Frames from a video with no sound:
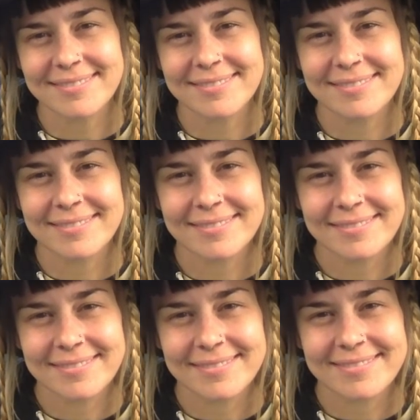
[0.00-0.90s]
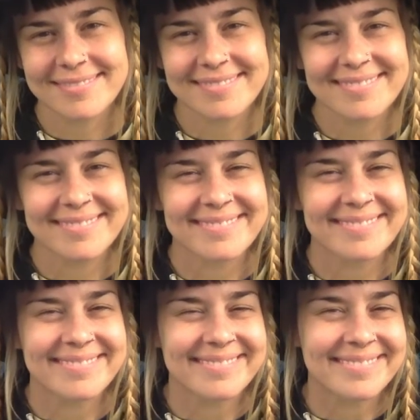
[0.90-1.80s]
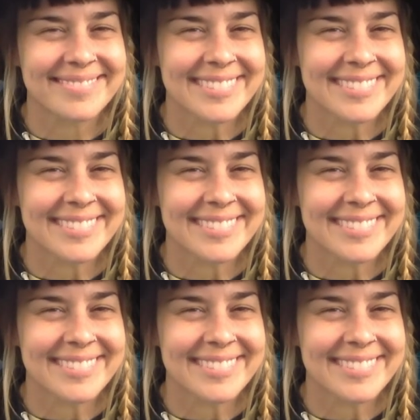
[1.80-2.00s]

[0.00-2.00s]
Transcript: (no one is talking)